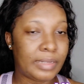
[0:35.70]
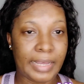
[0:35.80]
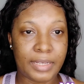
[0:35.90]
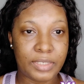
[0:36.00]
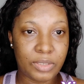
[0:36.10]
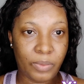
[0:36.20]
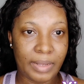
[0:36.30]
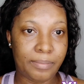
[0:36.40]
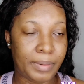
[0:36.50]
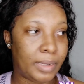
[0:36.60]
like
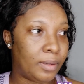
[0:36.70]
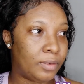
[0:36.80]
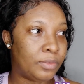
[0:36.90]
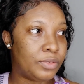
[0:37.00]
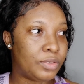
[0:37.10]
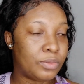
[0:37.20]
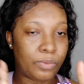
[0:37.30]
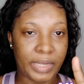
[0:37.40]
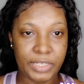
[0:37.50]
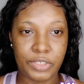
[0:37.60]
sweat belts,
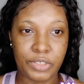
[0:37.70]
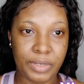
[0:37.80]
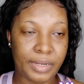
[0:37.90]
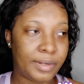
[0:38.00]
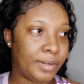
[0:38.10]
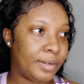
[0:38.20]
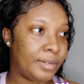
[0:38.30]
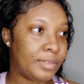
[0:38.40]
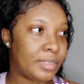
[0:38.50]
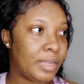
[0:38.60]
waist
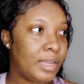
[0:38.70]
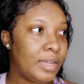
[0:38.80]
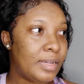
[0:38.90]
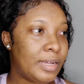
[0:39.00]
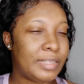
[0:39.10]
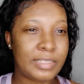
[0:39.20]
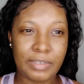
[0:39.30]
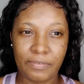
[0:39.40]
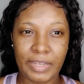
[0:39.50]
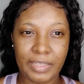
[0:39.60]
trainers, and
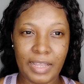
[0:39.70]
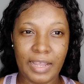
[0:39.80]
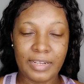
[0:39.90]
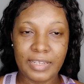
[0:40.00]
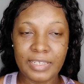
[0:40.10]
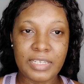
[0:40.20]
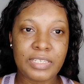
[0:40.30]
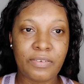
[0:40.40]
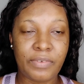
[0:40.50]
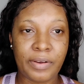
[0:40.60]
stuff like that. This
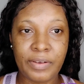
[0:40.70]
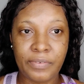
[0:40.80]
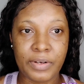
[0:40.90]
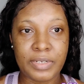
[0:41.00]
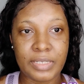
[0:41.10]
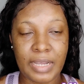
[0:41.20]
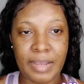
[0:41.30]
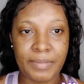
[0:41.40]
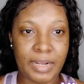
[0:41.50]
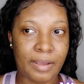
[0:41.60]
is the very first
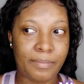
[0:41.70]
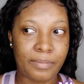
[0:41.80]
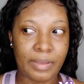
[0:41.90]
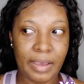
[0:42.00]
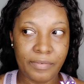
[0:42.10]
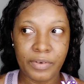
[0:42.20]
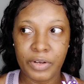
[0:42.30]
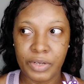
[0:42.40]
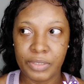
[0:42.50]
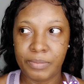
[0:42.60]
time that I'm
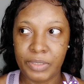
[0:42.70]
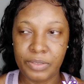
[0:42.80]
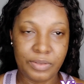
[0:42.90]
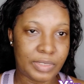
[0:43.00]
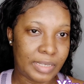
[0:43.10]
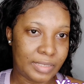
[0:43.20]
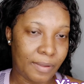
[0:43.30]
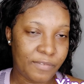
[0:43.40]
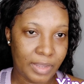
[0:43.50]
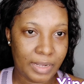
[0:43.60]
ever gonna be using
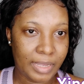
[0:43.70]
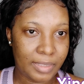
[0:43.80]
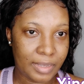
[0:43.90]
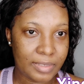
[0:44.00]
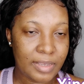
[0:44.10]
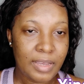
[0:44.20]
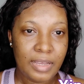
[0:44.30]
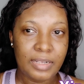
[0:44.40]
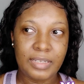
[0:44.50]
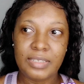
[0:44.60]
something like this.
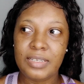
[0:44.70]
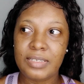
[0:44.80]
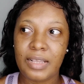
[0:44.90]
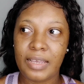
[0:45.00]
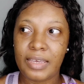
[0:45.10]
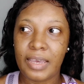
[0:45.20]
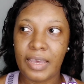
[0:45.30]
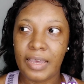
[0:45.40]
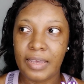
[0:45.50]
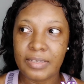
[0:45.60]
This is like
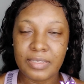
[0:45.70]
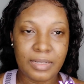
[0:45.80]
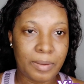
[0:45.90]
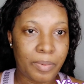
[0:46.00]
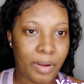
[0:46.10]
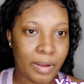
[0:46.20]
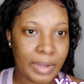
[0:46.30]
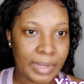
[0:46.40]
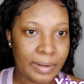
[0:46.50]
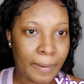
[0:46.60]
a
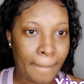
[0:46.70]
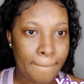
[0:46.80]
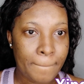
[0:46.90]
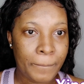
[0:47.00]
slip-on